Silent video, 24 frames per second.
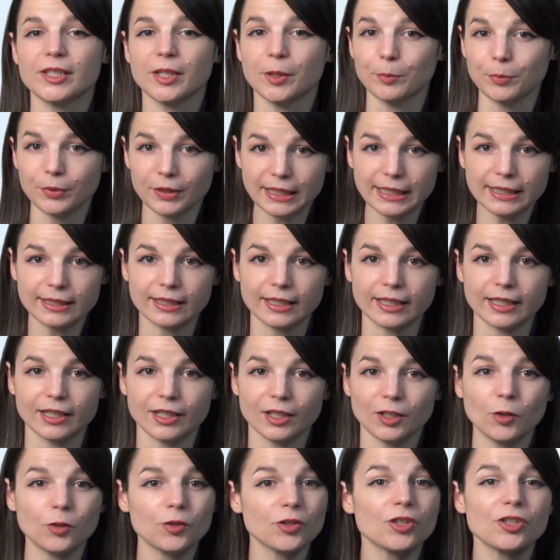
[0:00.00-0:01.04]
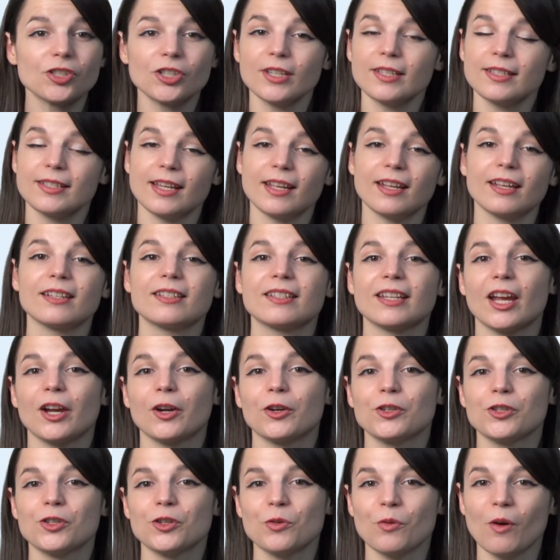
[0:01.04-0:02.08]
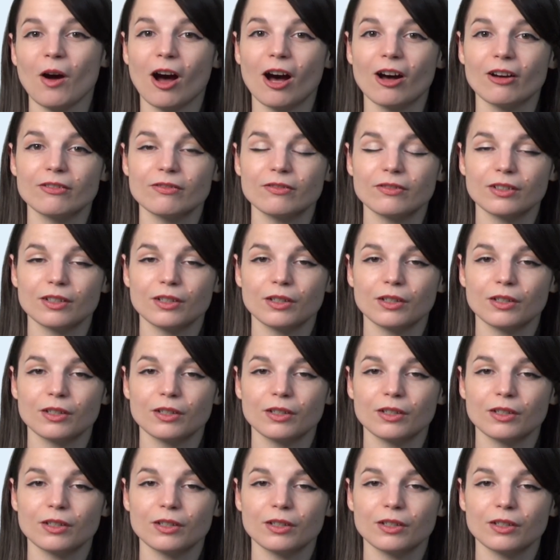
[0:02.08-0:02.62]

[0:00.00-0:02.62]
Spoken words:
completely, you should just take a day or 2 off.